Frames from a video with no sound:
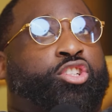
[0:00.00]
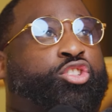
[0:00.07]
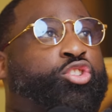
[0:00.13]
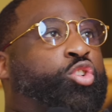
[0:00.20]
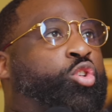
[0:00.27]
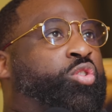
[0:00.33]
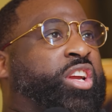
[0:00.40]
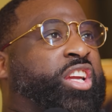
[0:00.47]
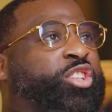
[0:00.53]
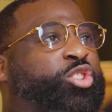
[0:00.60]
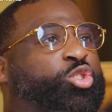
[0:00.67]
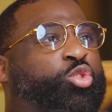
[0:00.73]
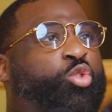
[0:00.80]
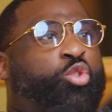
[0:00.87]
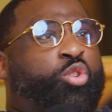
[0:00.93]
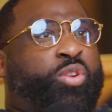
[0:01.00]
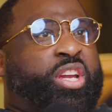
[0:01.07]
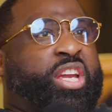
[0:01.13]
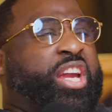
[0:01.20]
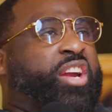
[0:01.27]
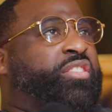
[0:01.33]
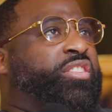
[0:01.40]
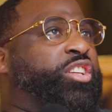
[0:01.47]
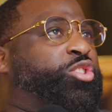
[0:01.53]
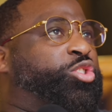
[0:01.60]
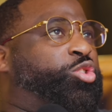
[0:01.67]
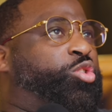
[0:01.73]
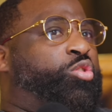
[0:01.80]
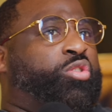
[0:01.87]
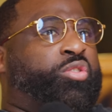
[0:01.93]
just knowing his story, hearing his
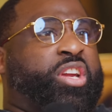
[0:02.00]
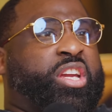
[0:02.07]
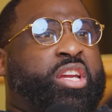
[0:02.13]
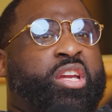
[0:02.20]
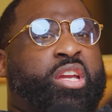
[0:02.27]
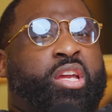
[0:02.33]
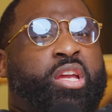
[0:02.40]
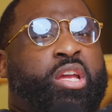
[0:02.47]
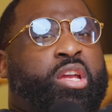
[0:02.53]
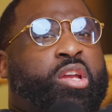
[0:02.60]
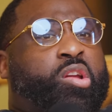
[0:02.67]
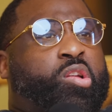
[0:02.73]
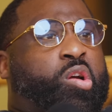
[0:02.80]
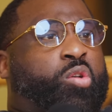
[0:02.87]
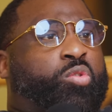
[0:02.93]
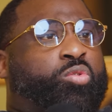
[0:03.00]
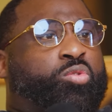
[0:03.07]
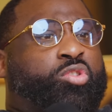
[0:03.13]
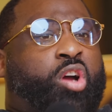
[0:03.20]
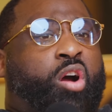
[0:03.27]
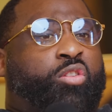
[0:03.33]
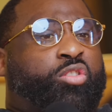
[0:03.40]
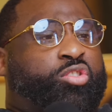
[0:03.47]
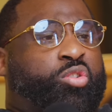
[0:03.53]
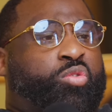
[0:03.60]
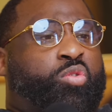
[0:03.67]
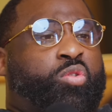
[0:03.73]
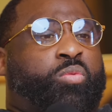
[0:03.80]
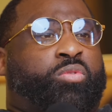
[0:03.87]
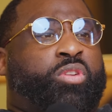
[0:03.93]
story, you know, talking to
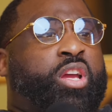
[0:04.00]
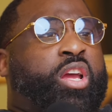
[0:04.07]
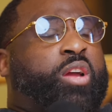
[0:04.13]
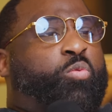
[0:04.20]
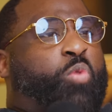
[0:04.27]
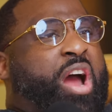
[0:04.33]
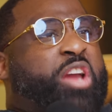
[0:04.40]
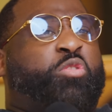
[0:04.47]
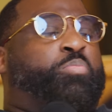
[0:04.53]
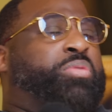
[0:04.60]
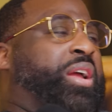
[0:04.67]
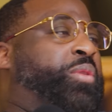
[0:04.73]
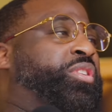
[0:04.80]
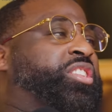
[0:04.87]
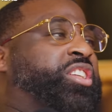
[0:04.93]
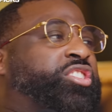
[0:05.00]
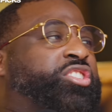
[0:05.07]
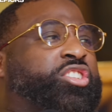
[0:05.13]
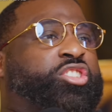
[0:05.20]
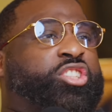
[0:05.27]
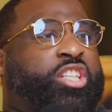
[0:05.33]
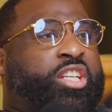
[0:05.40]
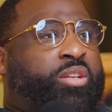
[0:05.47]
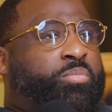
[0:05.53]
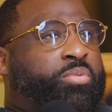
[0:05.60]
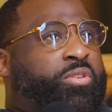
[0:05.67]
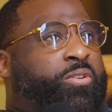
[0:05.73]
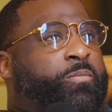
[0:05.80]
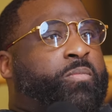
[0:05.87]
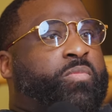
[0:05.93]
him, why you play with such a chip.
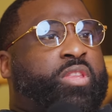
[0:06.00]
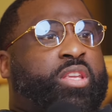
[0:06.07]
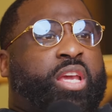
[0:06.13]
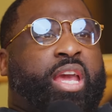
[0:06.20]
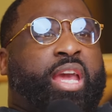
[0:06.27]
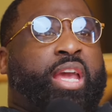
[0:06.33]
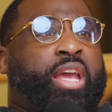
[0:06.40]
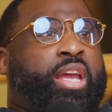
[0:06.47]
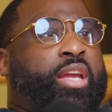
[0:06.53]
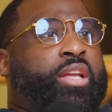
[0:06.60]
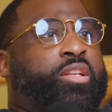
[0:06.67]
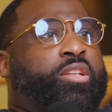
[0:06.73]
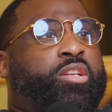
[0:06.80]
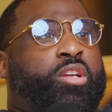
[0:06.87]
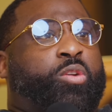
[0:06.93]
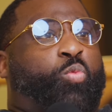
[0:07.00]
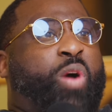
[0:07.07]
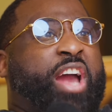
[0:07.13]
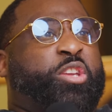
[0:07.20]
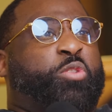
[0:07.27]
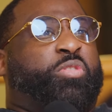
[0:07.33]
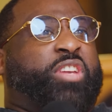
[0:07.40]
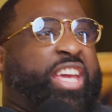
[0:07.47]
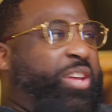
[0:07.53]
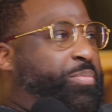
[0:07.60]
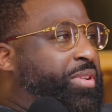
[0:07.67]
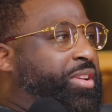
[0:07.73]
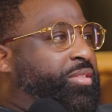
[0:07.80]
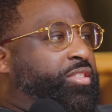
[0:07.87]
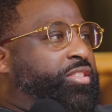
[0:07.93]
And why you
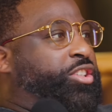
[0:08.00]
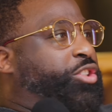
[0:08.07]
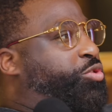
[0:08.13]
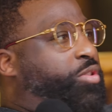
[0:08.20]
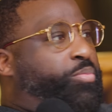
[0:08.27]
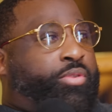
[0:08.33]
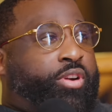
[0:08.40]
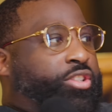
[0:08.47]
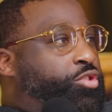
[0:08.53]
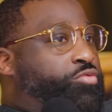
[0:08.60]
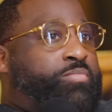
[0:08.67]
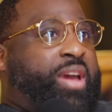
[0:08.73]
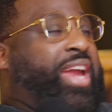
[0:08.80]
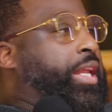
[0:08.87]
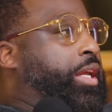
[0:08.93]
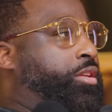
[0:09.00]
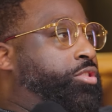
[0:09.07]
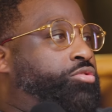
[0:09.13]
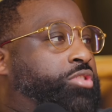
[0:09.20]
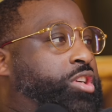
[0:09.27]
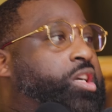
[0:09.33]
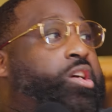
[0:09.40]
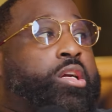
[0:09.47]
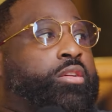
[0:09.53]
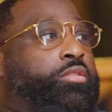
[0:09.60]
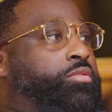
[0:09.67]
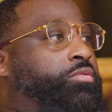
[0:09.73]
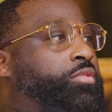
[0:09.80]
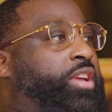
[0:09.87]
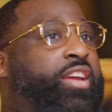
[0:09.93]
keep it, because you're a person, you made it, you're good.
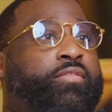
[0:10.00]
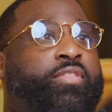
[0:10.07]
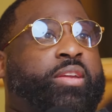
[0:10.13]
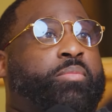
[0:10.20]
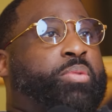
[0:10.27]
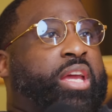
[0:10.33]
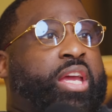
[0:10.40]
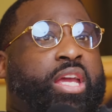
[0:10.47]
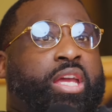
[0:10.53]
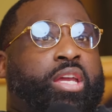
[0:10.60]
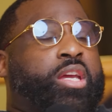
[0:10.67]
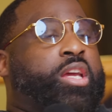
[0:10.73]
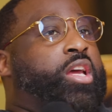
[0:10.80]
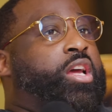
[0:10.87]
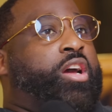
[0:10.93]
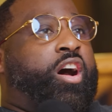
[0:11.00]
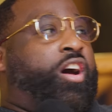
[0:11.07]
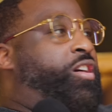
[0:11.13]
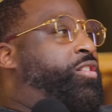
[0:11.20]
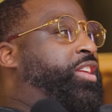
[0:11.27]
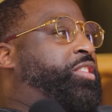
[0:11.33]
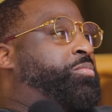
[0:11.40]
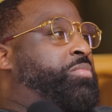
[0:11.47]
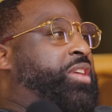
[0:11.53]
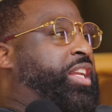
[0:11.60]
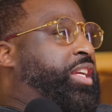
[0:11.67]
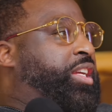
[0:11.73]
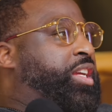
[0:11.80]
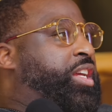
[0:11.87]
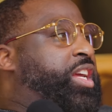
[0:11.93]
MVP, all this
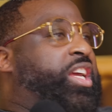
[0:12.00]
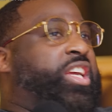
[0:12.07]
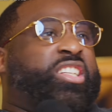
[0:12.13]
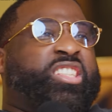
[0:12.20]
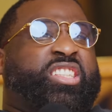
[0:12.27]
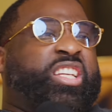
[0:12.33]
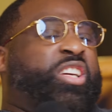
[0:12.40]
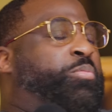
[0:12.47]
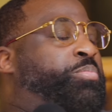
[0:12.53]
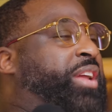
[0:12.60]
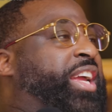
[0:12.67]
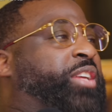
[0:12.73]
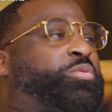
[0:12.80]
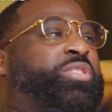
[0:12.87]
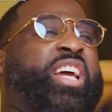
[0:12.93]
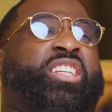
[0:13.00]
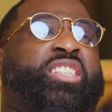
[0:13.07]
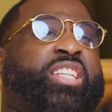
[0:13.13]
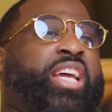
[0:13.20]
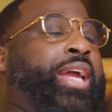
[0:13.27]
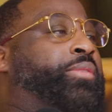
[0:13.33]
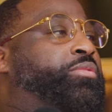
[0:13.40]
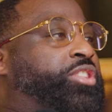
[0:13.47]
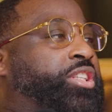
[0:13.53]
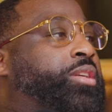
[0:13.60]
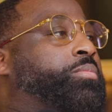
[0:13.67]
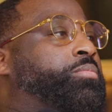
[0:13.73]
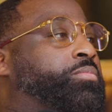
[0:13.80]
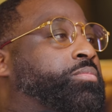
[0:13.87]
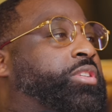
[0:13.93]
money, still plays with that same
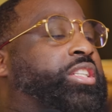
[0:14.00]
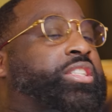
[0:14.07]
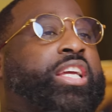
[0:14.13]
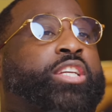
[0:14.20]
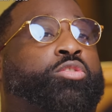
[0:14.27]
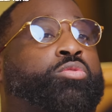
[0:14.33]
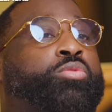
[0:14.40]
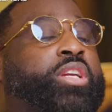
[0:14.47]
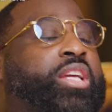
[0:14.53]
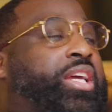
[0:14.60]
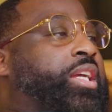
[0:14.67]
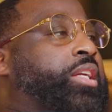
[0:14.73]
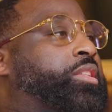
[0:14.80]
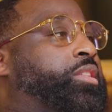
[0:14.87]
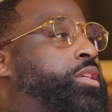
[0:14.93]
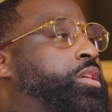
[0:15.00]
chip, because that's who he is.